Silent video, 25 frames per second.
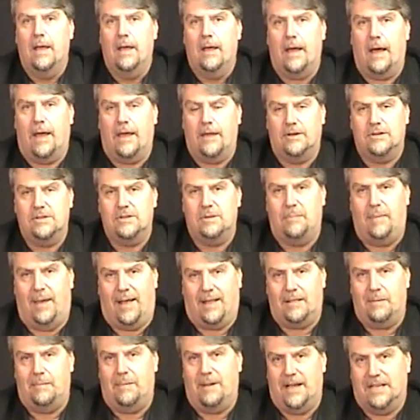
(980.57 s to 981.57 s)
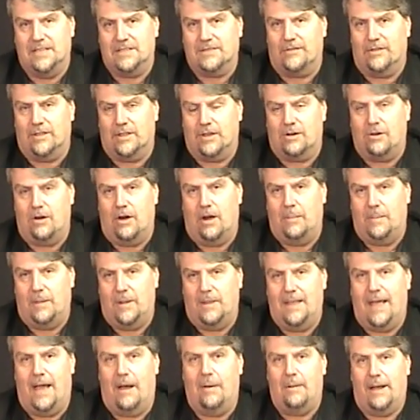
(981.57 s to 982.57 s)
I usually make them ask for the card. But
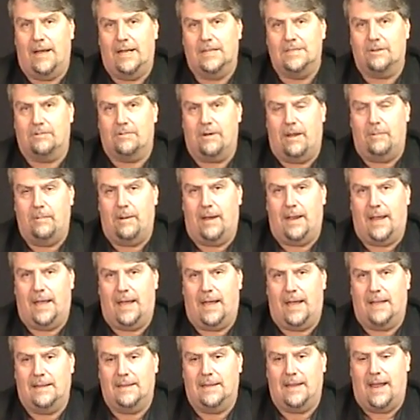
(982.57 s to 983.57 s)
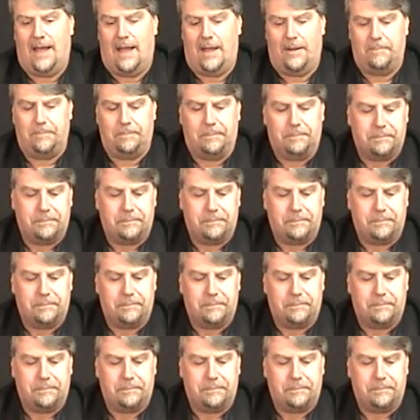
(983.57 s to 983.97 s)
in that way, it's a great way to hand it out.